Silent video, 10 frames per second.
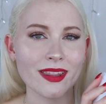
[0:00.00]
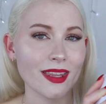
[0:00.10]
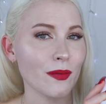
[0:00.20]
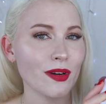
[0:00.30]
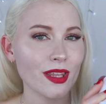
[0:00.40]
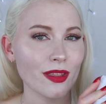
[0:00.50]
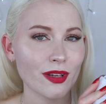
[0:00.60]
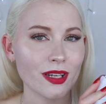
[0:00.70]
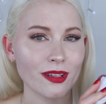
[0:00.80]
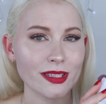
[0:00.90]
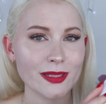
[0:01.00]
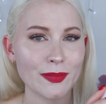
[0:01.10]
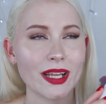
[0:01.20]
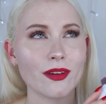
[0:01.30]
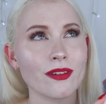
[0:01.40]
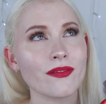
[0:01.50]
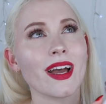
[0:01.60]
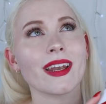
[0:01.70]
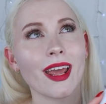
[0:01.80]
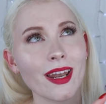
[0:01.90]
They were only $3, but I couldn't
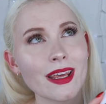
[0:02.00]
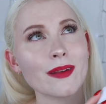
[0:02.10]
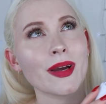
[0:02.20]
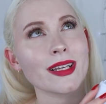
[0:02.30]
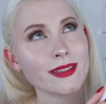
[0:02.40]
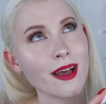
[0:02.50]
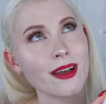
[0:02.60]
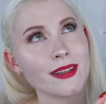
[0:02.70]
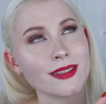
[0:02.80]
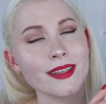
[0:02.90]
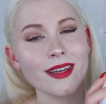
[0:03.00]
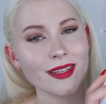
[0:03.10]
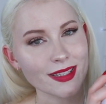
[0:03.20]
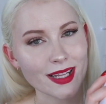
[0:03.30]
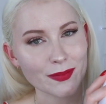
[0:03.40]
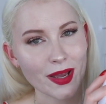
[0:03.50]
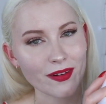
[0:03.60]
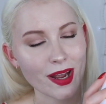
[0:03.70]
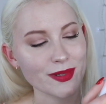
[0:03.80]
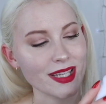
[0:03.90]
find any in my size, so that's why I
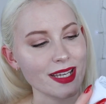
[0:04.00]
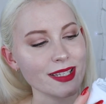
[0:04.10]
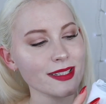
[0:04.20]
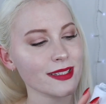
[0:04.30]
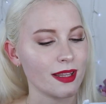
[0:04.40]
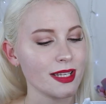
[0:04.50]
grabbed these.